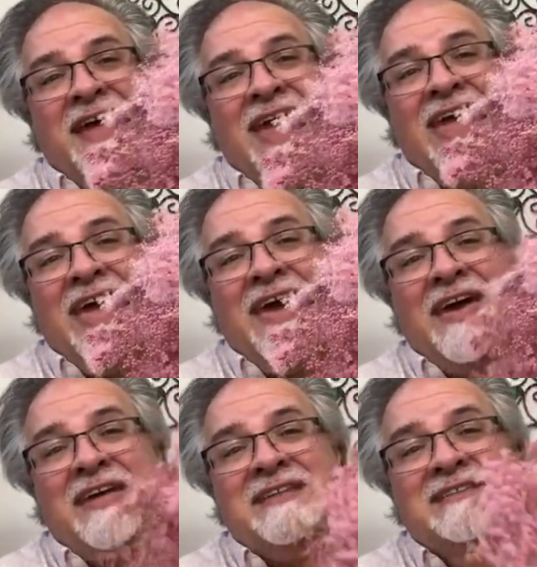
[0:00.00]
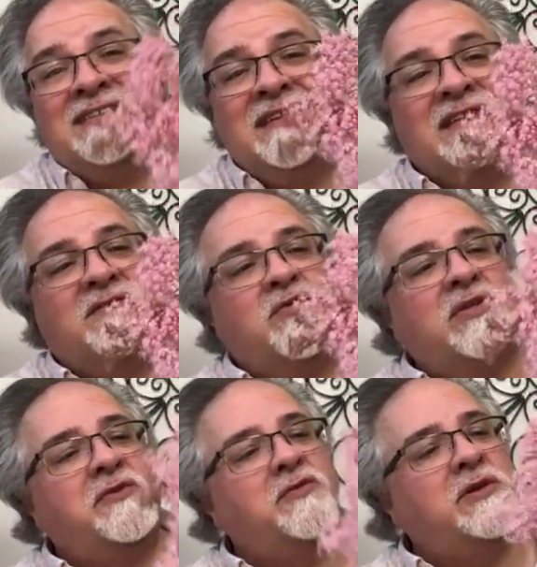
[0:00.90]
and it's
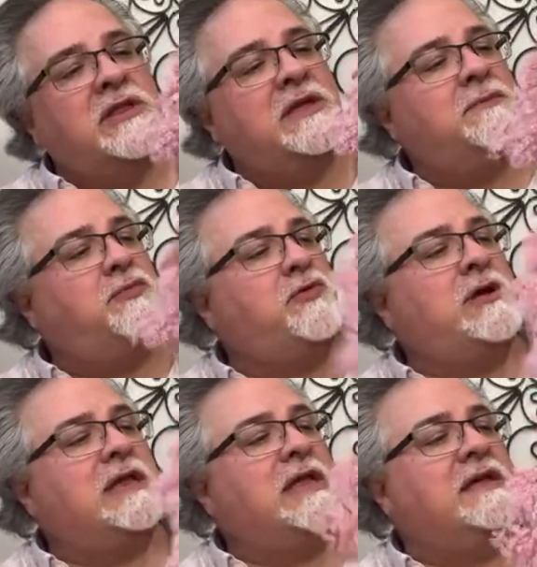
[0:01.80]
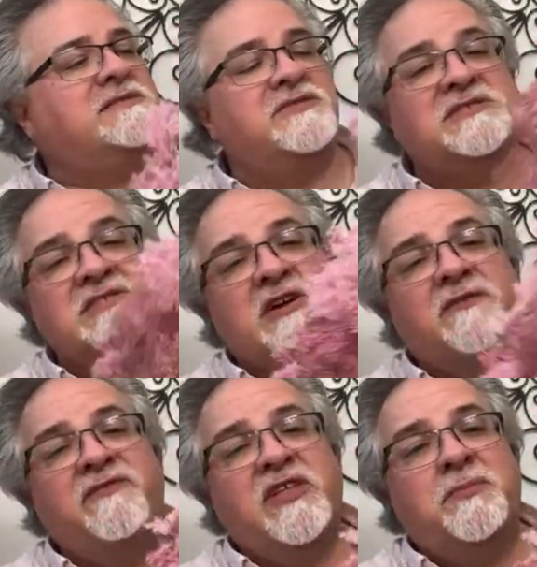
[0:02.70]
really, really pretty. So this is
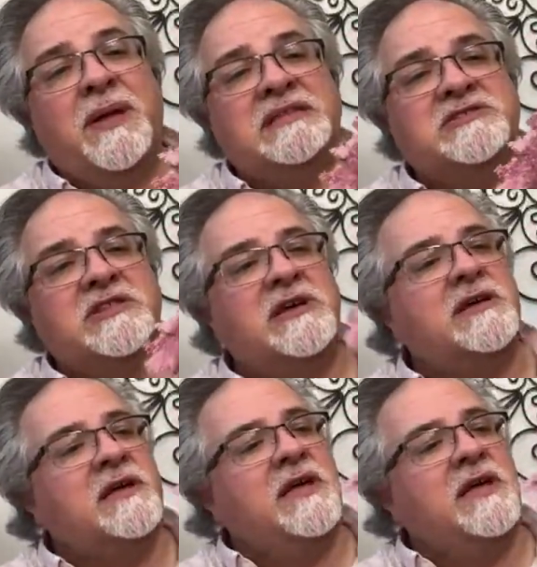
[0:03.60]
called Philippendula.